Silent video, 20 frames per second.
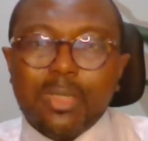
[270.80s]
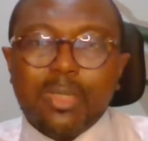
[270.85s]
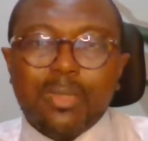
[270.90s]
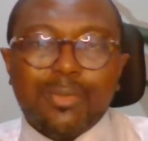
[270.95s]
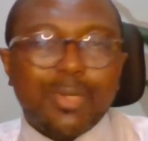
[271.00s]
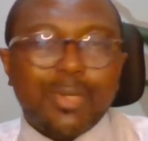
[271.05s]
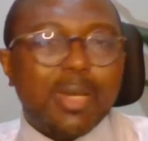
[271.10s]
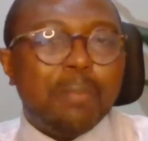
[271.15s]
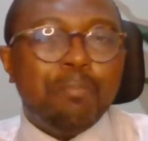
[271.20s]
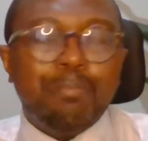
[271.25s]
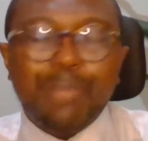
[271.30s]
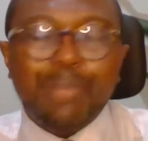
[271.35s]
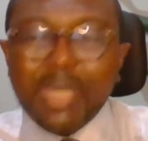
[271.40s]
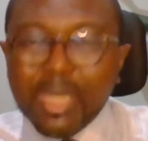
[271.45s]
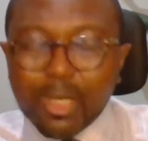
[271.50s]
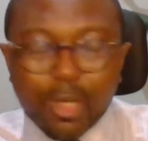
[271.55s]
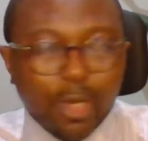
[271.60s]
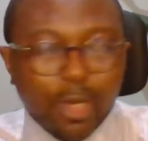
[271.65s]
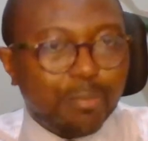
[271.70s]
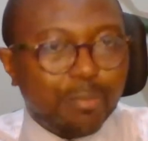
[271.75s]
where
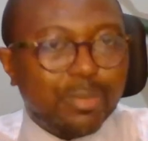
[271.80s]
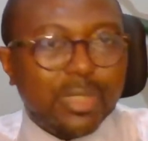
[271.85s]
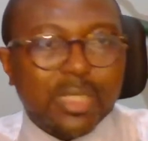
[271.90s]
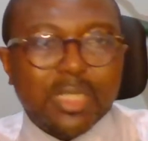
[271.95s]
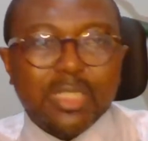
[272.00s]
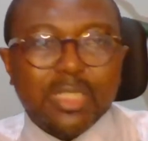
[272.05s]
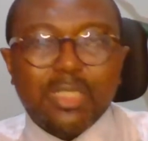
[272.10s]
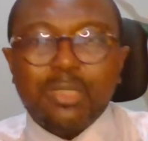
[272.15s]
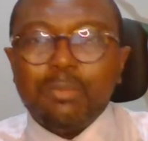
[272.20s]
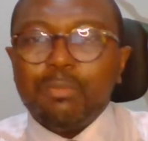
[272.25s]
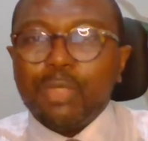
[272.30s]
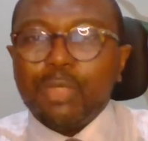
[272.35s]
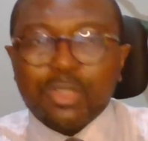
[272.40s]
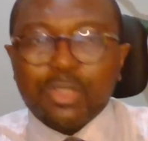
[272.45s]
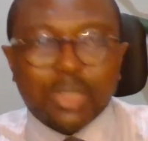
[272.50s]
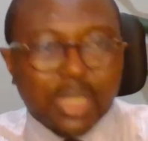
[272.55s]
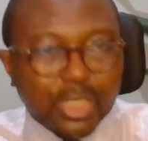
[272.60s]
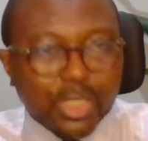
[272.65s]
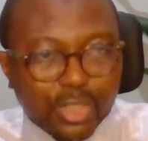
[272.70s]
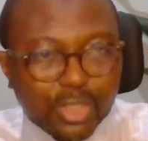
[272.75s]
big companies,
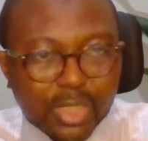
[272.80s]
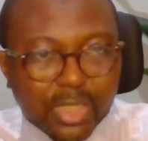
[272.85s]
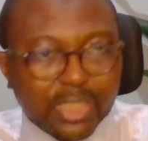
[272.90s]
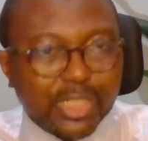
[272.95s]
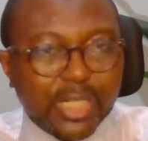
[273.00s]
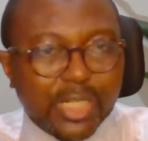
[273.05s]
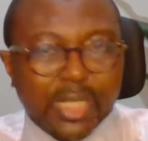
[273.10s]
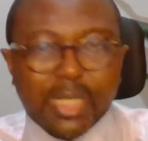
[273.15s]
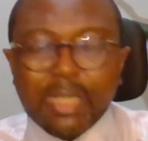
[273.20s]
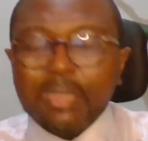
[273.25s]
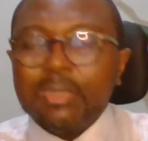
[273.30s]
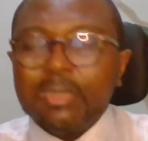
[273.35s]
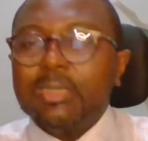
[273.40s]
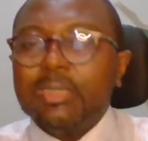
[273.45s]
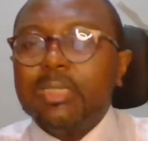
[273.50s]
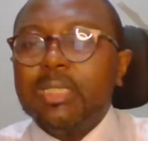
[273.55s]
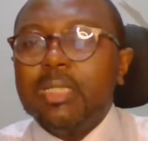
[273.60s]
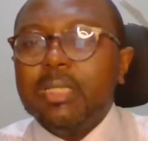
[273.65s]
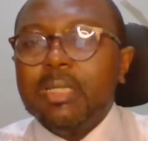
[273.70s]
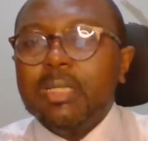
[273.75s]
multinational
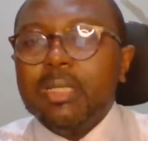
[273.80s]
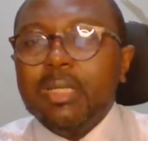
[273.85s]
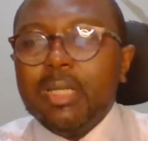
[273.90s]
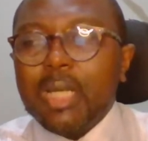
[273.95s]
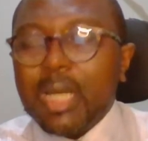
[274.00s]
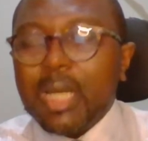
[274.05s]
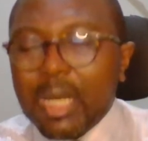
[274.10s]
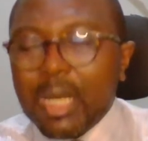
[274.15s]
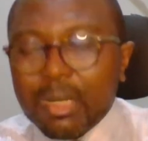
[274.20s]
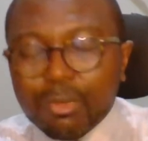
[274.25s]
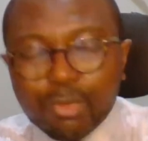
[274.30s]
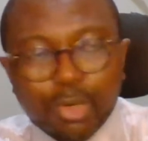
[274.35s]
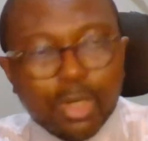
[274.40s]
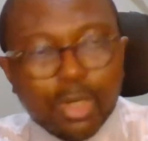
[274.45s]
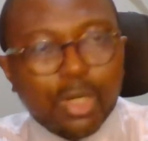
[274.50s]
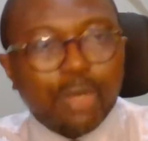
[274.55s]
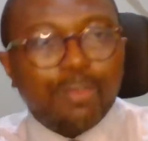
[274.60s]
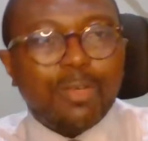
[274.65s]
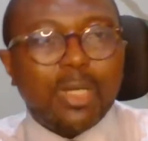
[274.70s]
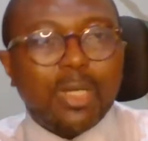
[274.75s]
chains,
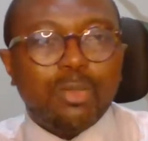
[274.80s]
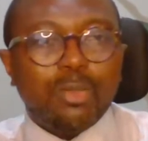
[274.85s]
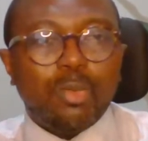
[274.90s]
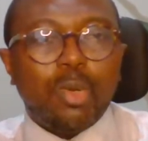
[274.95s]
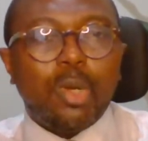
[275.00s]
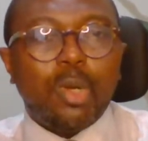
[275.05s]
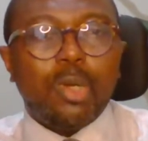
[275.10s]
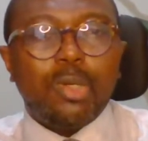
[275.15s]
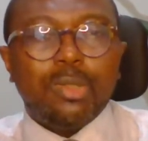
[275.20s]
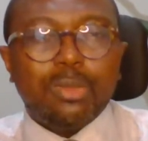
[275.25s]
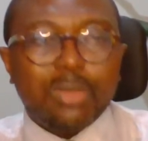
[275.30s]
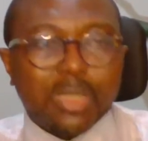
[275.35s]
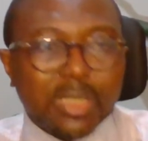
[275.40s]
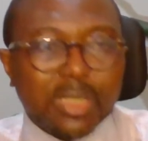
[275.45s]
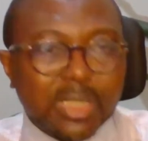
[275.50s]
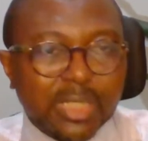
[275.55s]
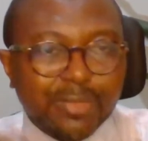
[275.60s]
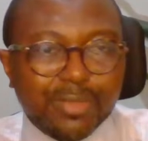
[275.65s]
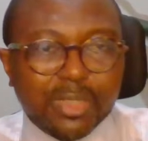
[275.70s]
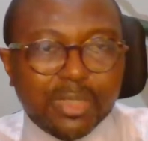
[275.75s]
going over the world
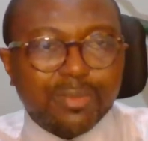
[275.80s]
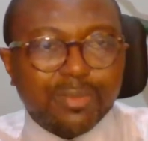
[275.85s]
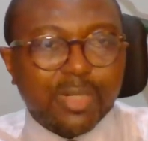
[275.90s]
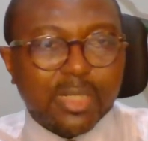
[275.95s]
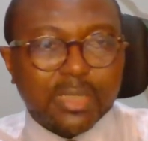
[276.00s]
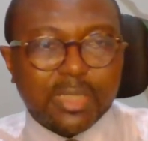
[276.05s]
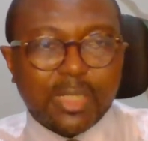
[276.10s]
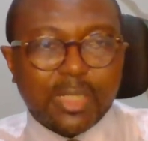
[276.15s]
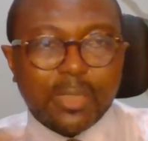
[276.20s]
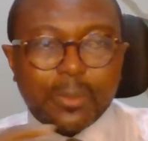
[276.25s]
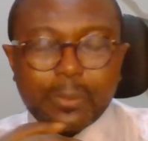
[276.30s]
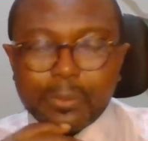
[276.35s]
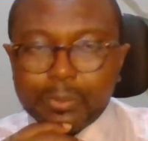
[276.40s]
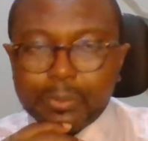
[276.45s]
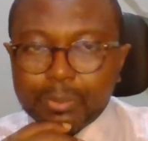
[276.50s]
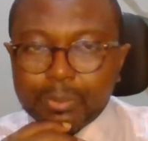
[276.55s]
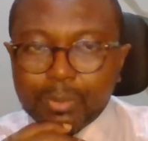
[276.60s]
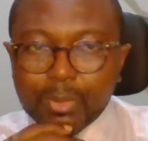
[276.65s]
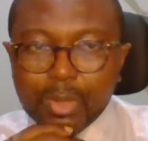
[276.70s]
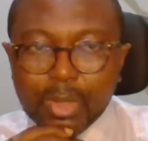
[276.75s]
in DVD rental.
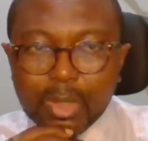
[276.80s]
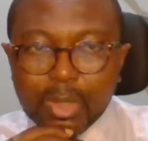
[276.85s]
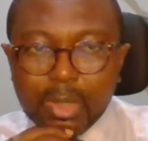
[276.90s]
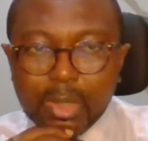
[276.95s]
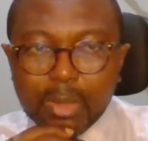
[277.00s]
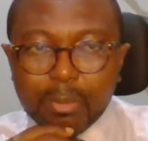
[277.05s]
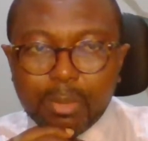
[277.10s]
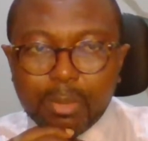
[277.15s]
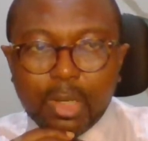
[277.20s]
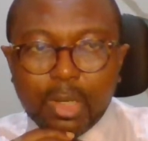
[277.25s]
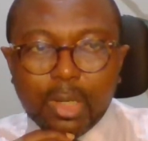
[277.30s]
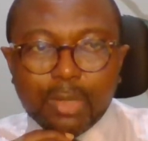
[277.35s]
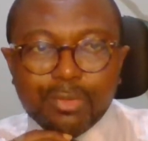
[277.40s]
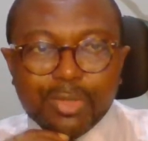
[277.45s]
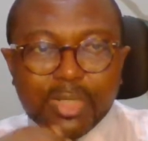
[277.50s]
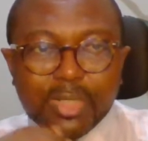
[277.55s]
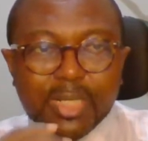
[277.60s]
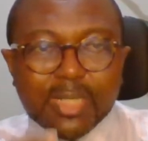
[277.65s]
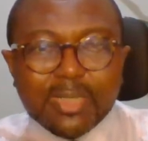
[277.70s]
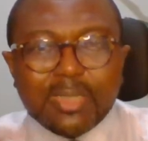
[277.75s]
But
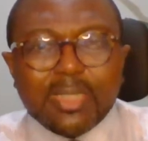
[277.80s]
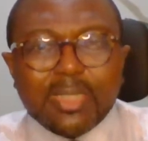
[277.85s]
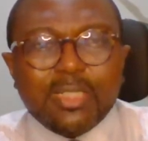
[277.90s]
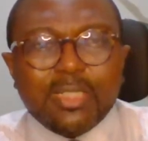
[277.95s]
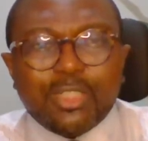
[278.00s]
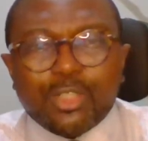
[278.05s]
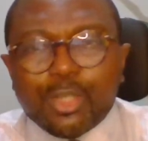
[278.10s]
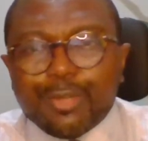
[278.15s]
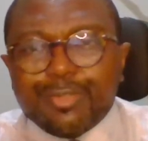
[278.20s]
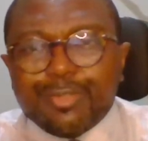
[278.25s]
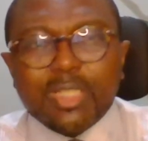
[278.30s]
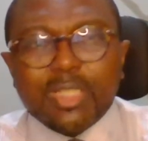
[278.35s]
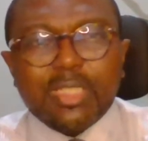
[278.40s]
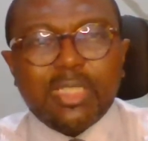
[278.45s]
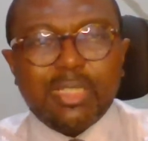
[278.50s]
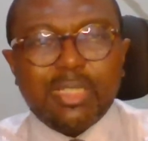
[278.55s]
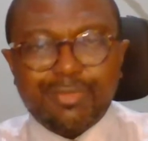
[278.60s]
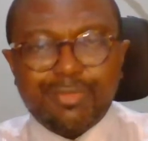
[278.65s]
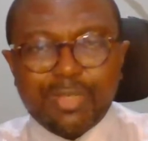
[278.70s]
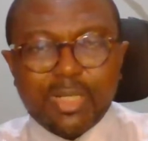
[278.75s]
with Hastings saw things
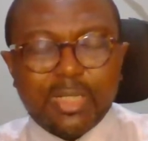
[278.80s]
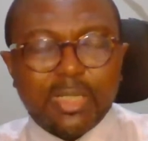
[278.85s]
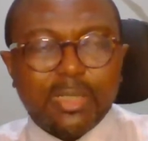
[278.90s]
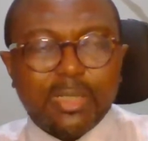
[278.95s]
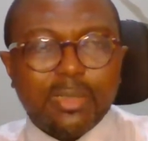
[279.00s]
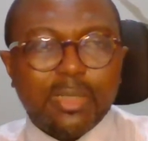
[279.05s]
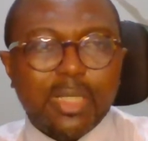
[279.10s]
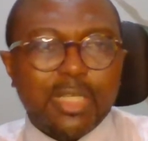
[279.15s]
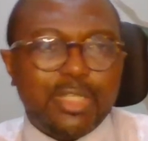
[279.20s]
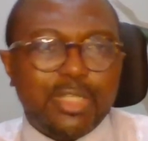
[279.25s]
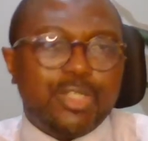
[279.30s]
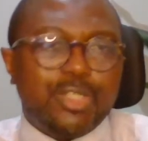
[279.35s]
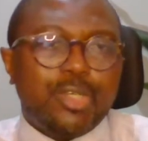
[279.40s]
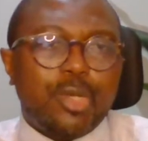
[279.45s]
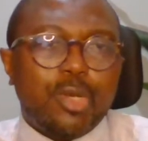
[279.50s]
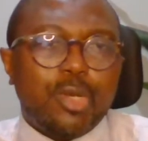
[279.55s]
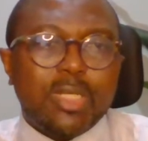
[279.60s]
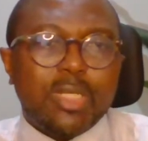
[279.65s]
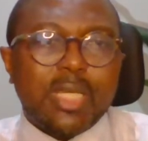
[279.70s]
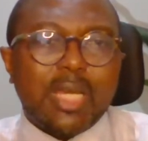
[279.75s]
differently. He
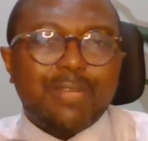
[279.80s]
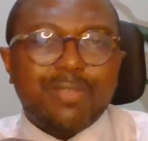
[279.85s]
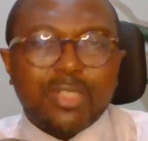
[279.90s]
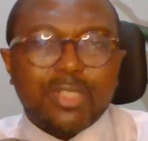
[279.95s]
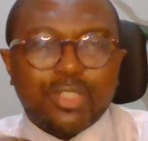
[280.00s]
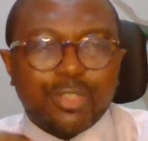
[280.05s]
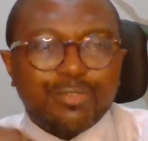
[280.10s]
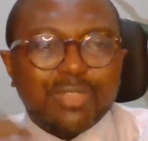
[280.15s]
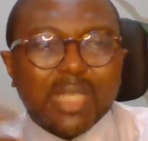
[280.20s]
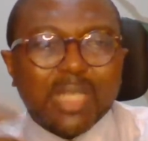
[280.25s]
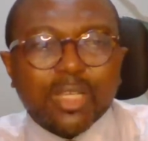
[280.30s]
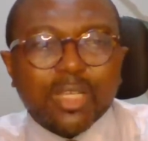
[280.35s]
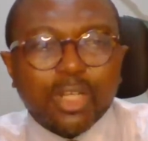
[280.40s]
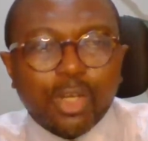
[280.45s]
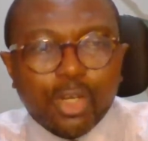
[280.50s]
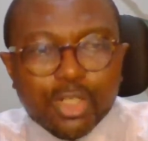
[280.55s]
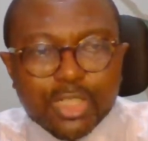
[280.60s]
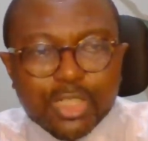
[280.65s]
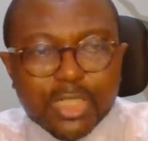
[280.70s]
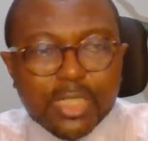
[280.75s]
saw the advent of
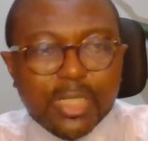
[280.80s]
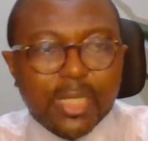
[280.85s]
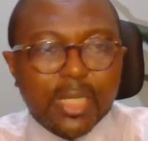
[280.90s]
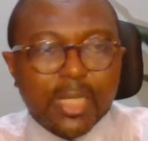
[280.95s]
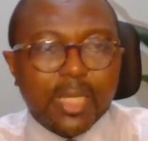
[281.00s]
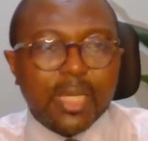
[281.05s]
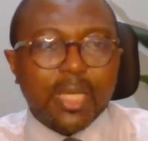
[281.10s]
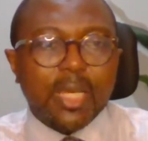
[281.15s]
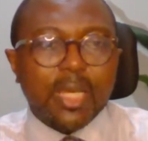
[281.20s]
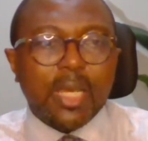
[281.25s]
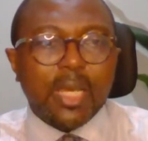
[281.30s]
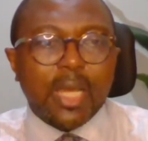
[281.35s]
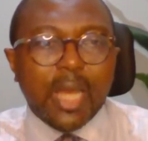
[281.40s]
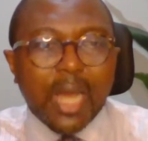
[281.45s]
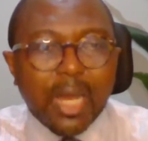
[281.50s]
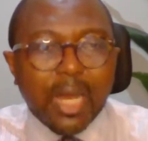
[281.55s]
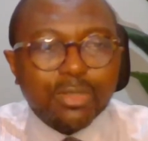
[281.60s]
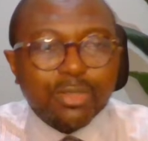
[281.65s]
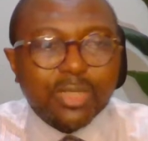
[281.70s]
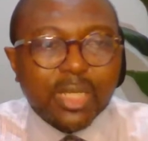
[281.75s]
technology,
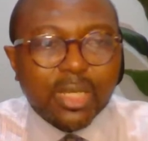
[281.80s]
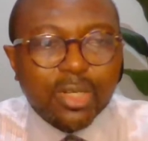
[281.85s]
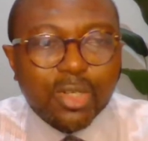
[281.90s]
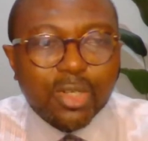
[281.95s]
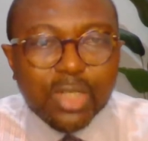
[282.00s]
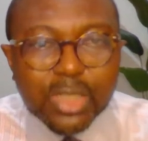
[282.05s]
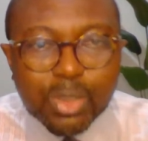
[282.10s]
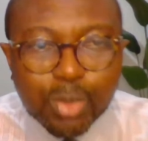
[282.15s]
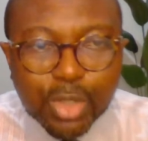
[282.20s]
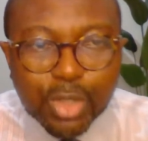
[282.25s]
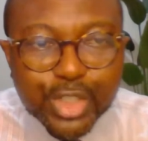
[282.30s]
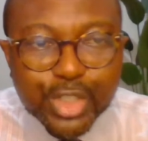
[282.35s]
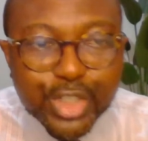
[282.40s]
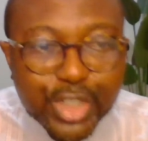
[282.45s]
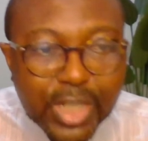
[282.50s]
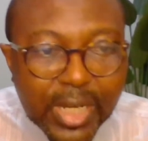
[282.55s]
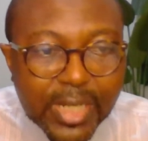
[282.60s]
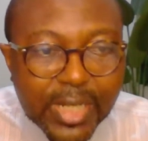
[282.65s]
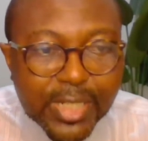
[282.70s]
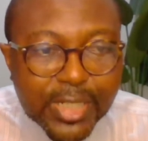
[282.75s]
how technology was
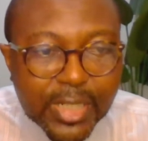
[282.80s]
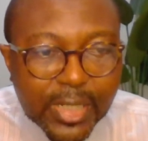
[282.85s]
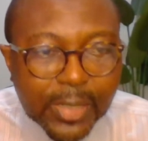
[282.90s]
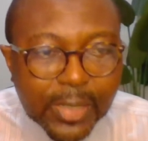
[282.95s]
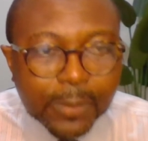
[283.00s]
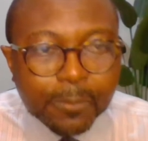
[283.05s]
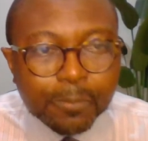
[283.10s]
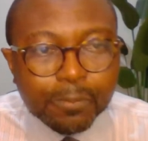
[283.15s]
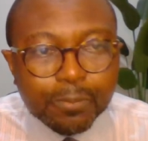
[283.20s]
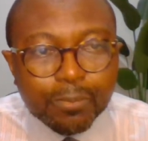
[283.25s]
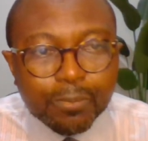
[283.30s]
changing